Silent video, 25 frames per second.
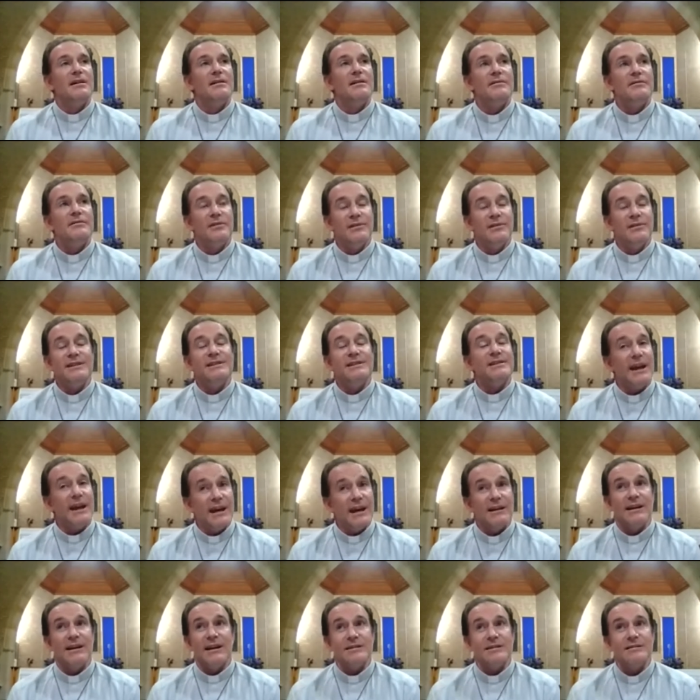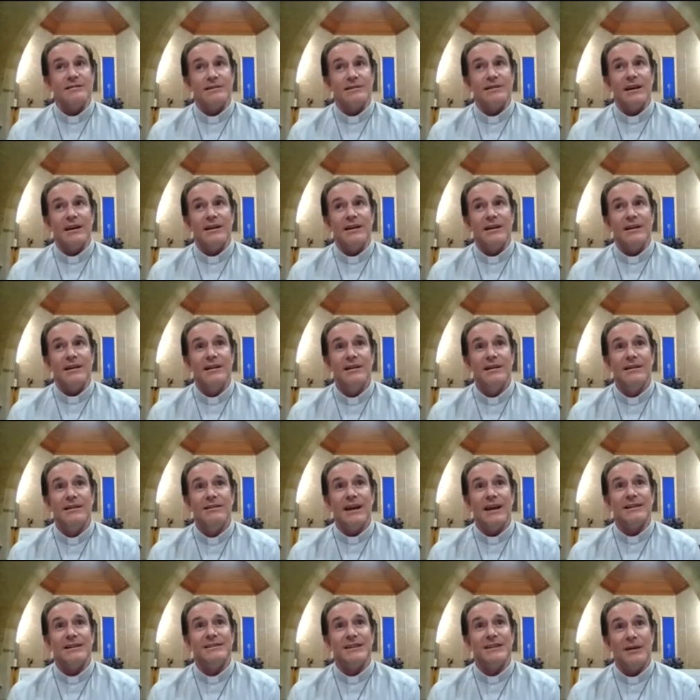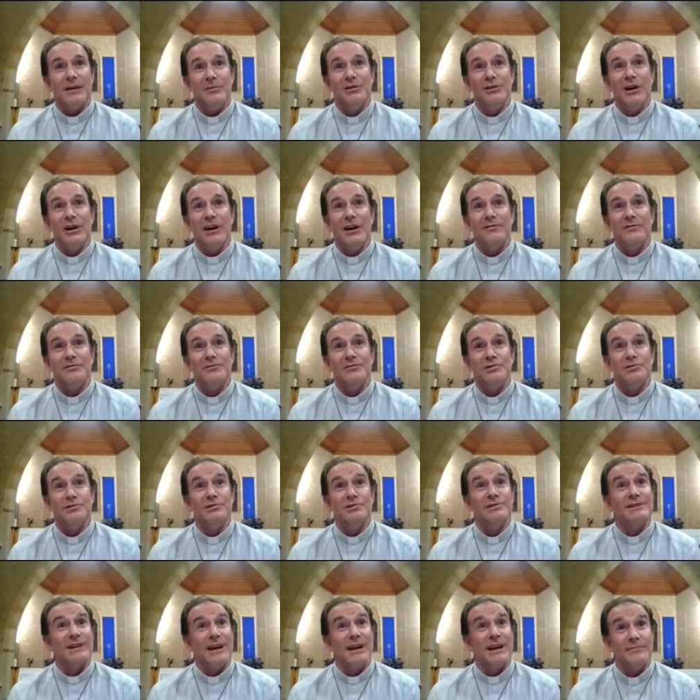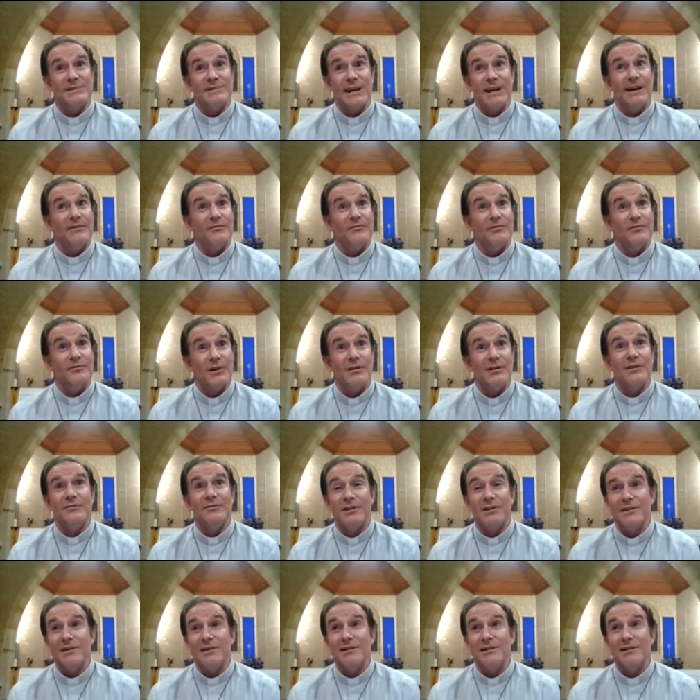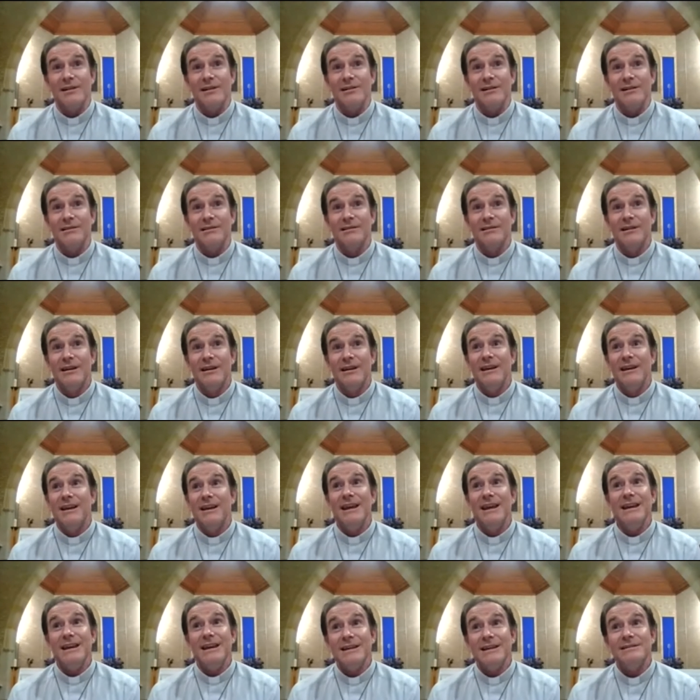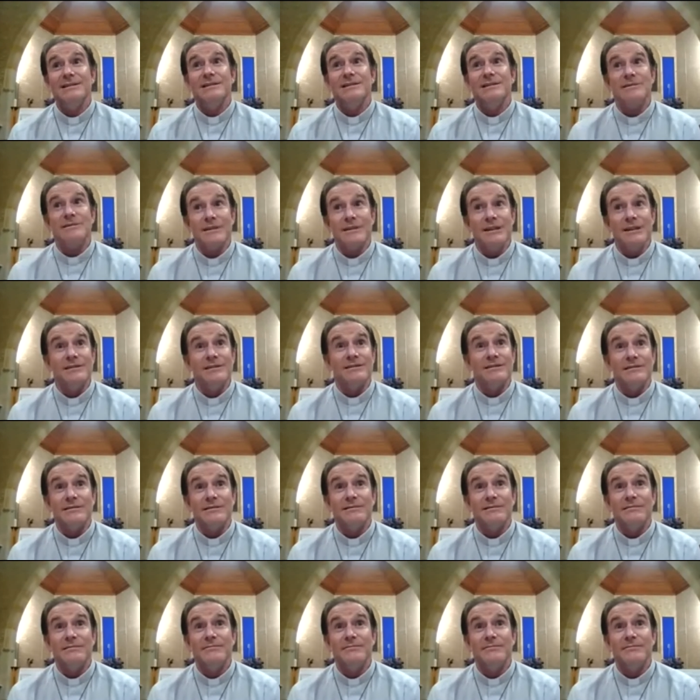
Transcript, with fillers: really sad actually that that double life of Judas comes out very very clearly. He kisses Jesus.